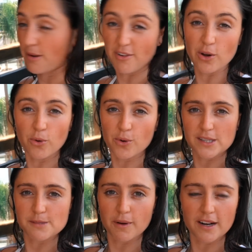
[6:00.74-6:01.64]
gonna be really
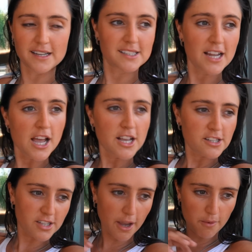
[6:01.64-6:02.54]
awkward, to be honest.
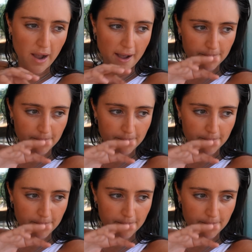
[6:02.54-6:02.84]
So